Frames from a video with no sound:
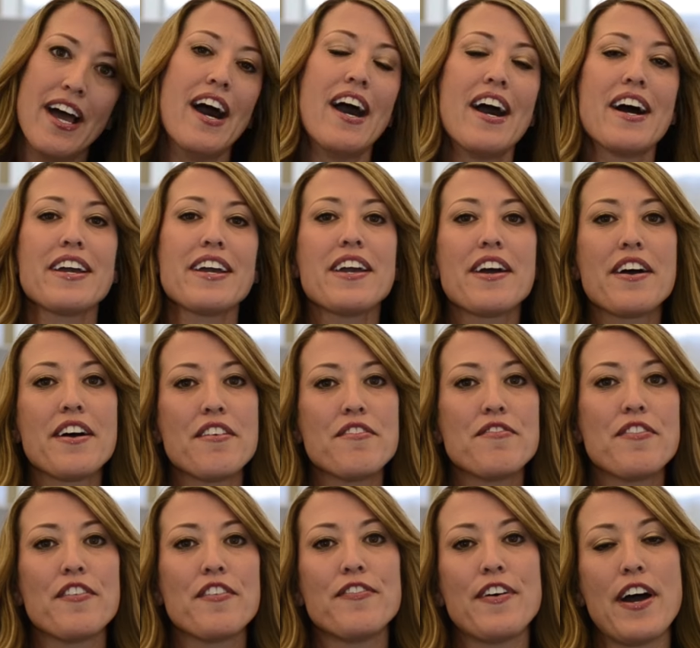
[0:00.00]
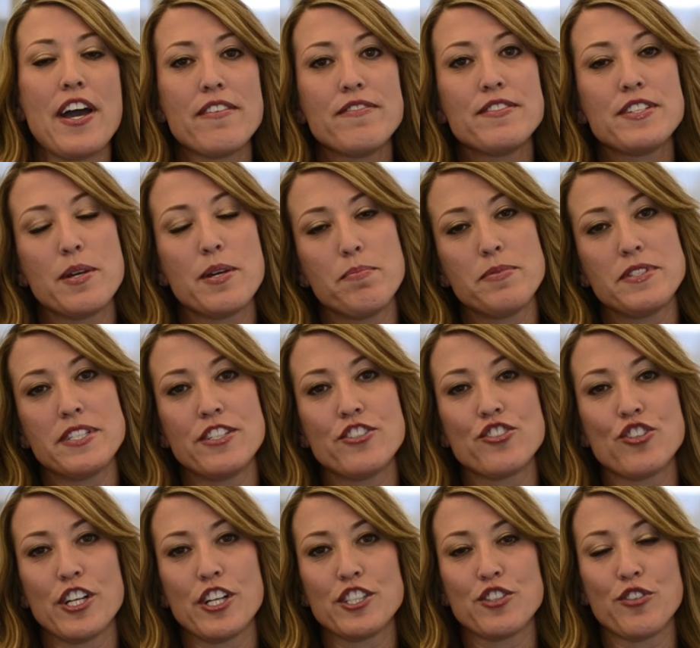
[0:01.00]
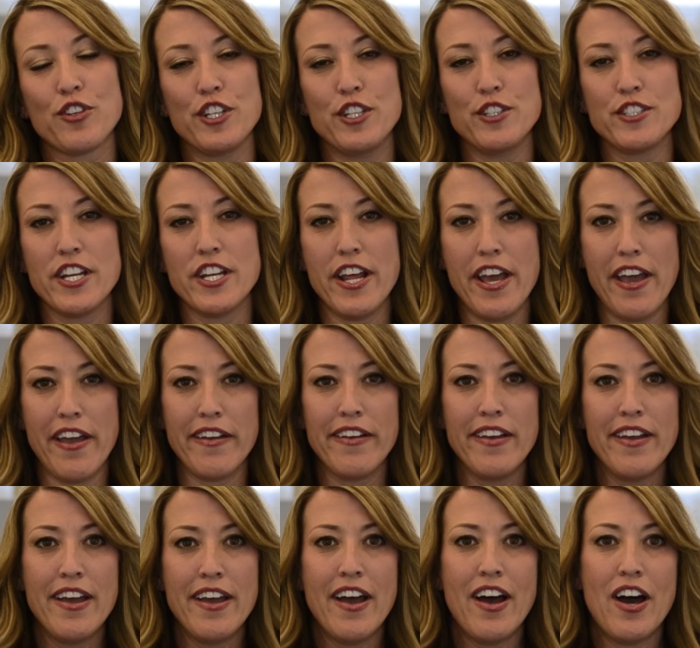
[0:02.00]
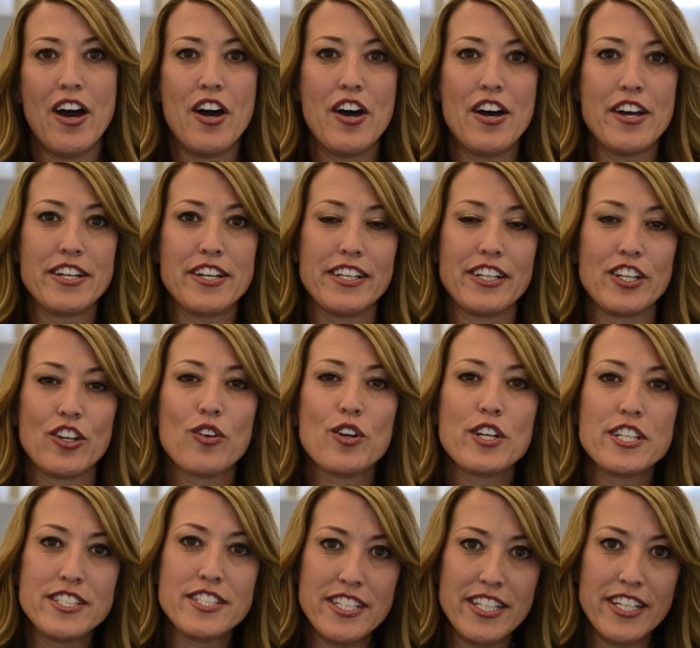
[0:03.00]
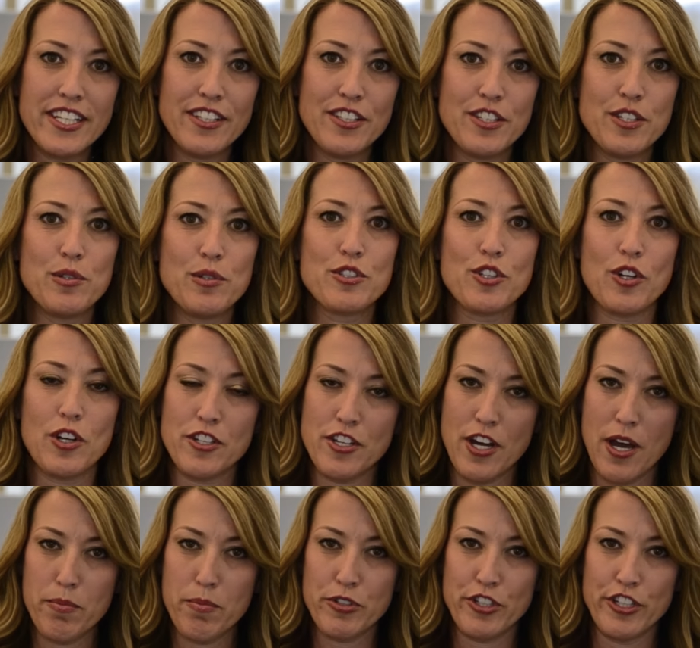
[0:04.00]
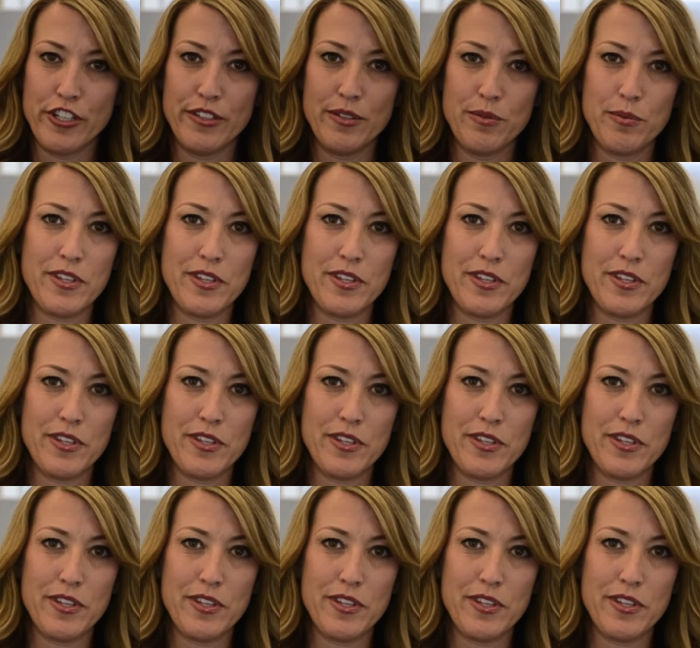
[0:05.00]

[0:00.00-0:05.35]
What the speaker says: I have 5 tips and tricks for you today on increasing user adoption